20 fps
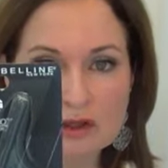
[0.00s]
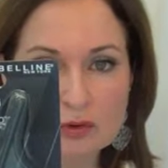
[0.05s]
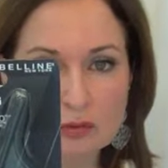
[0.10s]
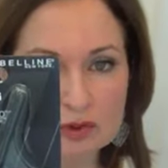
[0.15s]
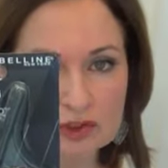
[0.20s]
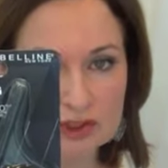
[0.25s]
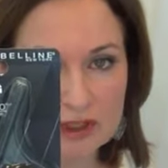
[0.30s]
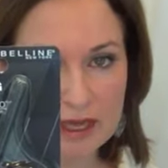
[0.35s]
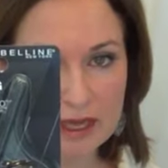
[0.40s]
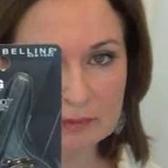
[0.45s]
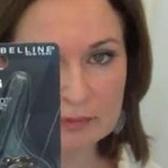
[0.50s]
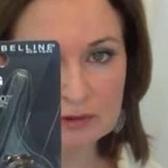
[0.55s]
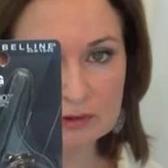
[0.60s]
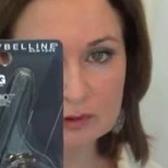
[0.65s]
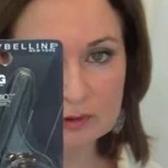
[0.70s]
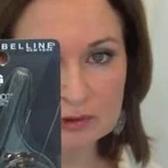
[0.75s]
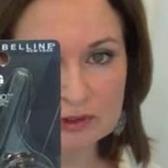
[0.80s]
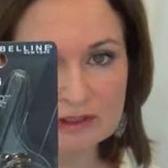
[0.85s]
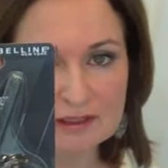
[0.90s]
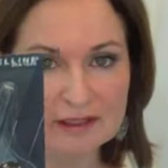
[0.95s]
which I
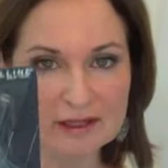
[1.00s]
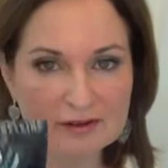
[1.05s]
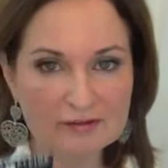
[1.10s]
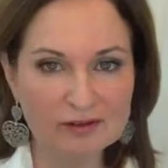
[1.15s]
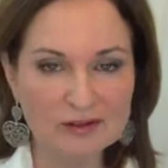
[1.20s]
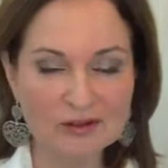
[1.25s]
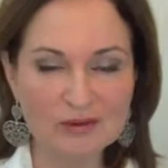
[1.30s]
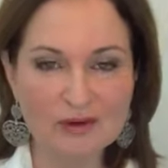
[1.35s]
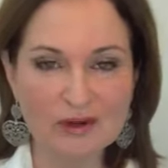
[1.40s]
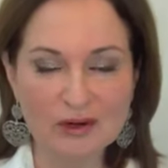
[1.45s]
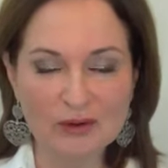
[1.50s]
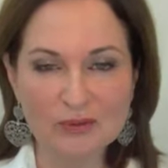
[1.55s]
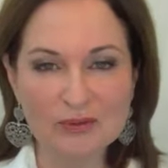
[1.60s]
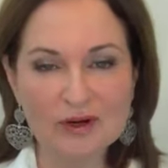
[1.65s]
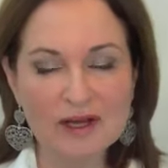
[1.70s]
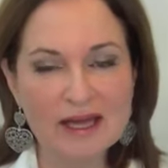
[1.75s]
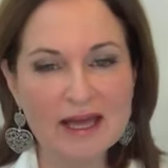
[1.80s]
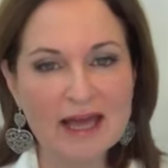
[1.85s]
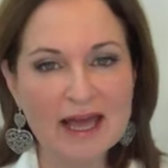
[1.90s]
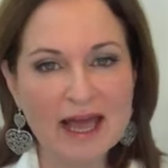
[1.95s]
absolutely love and you know.
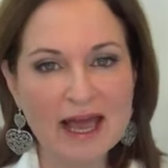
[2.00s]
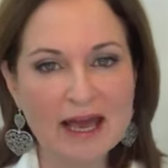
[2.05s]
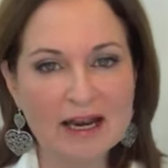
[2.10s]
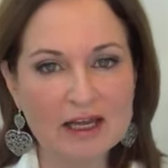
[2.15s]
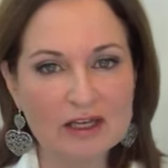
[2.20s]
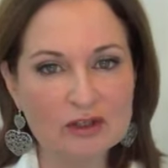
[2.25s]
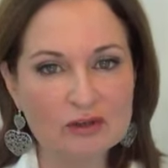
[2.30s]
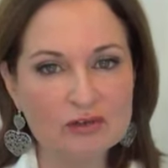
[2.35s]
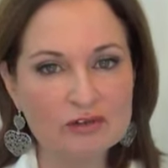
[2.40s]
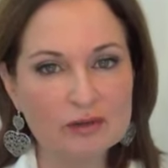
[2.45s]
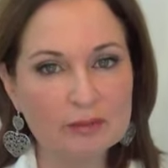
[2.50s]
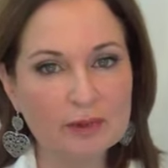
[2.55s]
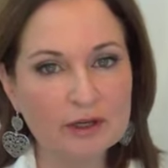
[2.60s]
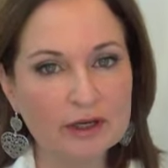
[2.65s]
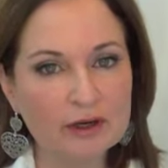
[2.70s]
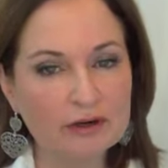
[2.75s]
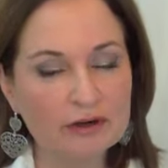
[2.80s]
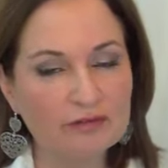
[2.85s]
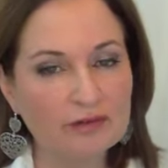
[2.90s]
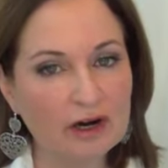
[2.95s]
And I used a
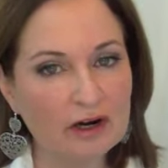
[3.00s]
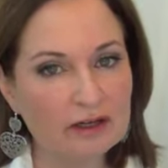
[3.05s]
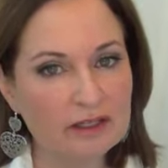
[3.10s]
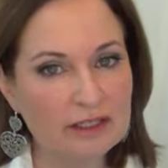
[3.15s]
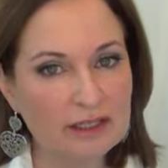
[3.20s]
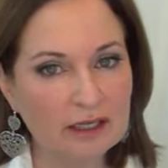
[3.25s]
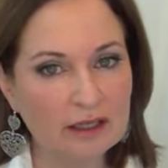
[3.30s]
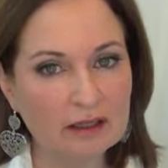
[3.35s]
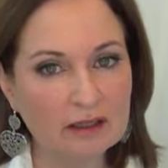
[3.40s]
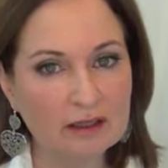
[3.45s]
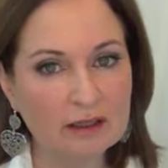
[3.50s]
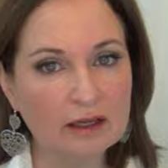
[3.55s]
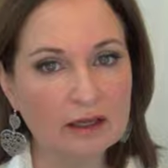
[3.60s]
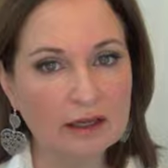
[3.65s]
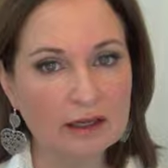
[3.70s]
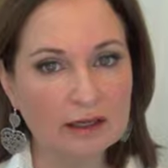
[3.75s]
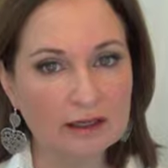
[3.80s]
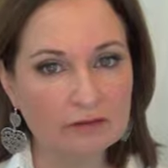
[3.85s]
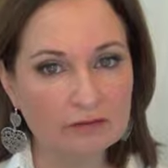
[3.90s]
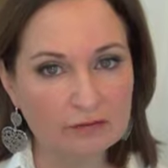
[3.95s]
pair of Ardell
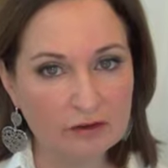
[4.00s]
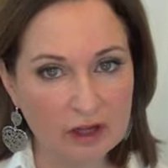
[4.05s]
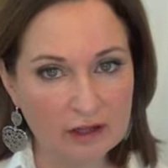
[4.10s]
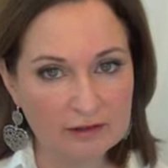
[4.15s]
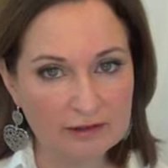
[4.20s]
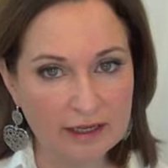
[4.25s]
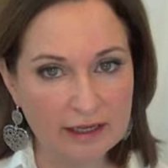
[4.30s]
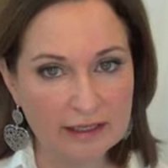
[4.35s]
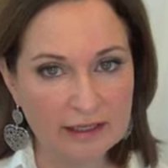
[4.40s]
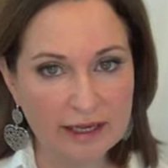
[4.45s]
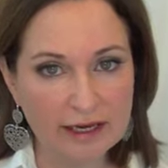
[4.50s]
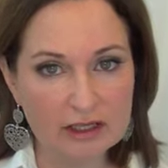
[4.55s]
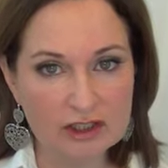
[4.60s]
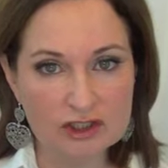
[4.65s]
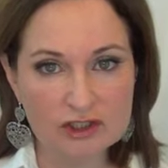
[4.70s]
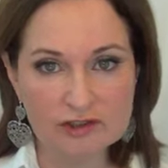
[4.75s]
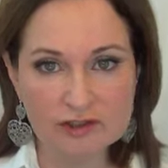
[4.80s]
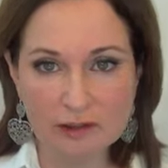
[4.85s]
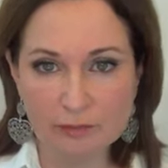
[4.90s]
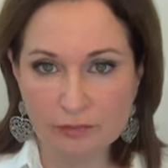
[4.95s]
false
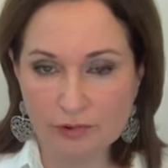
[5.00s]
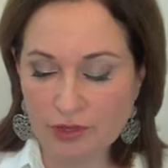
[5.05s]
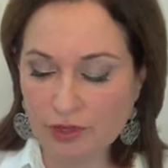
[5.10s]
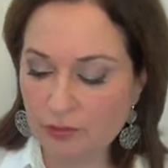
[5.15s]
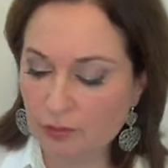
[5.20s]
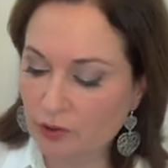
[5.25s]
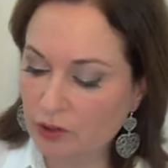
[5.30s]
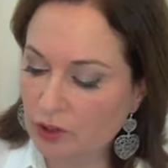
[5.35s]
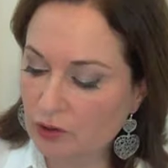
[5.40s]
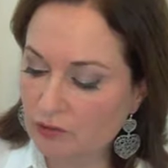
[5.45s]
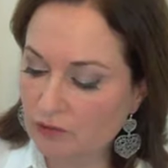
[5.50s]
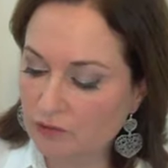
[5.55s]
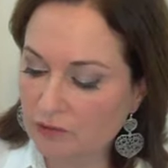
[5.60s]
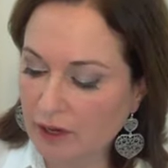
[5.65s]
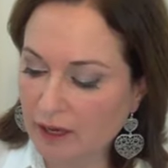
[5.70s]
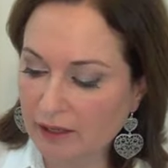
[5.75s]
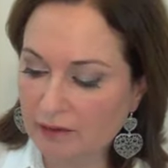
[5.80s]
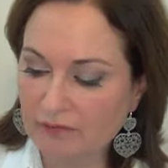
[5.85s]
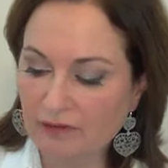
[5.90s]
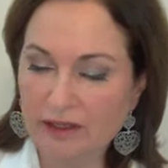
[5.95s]
eyelashes, number
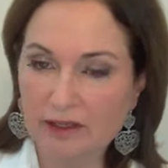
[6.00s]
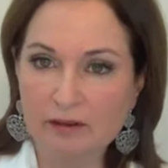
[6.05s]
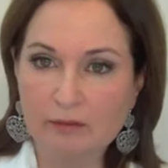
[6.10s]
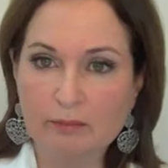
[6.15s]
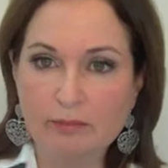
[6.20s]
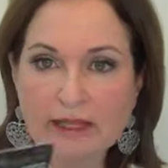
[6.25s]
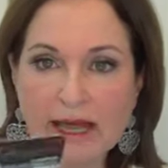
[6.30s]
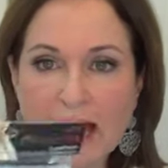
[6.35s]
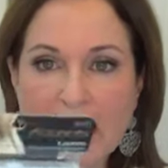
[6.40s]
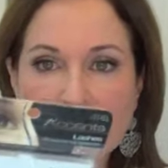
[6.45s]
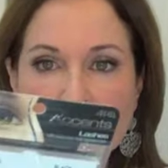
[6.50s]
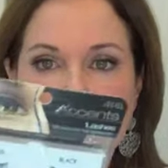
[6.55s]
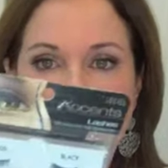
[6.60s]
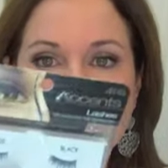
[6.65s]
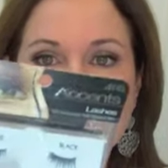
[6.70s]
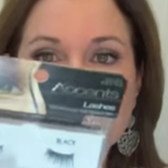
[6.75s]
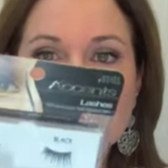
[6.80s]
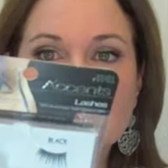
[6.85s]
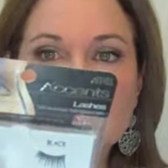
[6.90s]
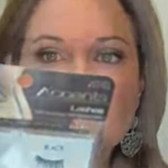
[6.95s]
305 in black.
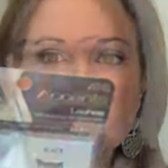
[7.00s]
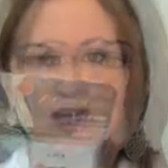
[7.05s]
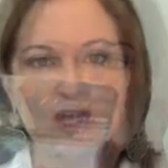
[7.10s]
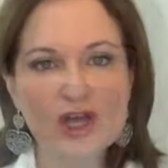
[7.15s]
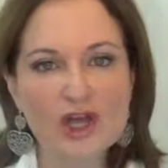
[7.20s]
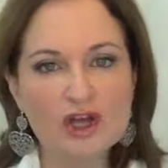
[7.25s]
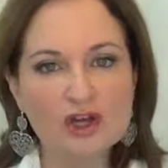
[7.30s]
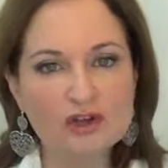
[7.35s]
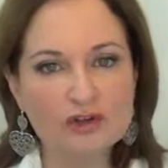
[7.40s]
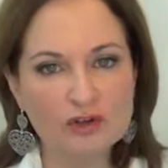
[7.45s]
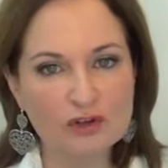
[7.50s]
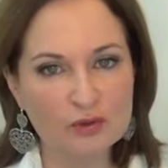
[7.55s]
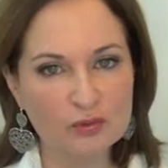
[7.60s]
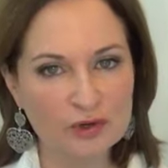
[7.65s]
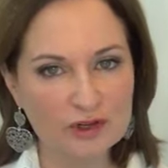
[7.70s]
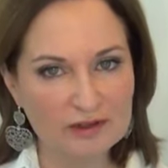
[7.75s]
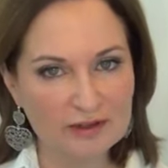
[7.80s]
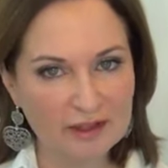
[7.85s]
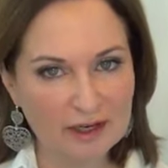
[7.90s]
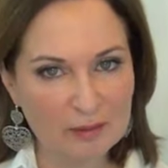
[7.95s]
So the
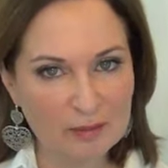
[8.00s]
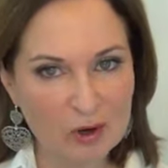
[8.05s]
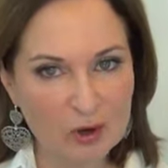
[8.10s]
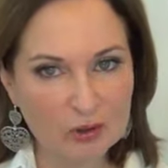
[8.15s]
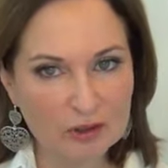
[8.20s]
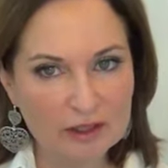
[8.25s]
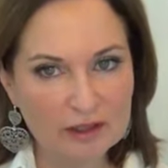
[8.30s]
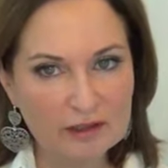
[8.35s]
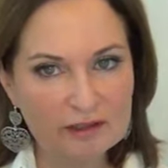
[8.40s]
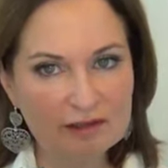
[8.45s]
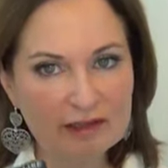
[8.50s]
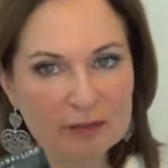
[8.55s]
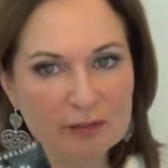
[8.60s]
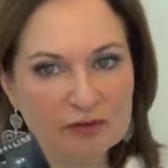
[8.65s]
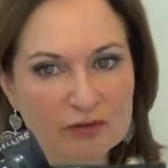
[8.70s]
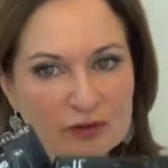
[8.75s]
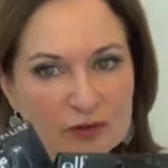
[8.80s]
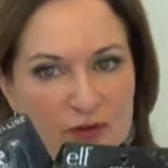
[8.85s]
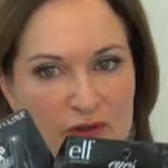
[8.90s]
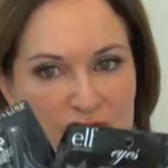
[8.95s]
reason that I'm holding these up
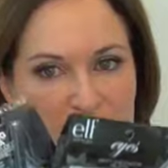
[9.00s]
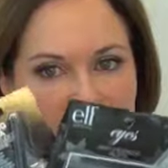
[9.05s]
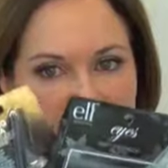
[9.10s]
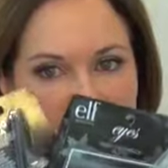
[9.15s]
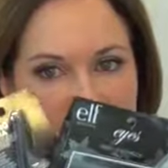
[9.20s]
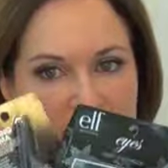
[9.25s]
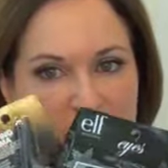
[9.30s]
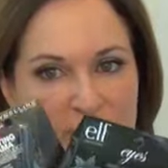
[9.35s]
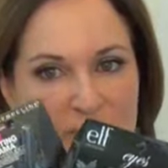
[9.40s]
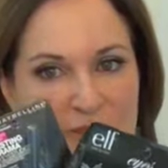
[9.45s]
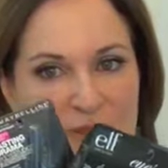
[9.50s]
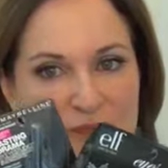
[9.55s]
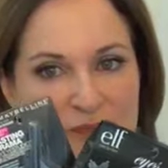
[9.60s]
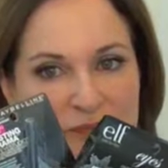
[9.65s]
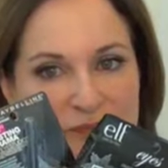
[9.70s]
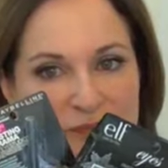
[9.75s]
for you to see them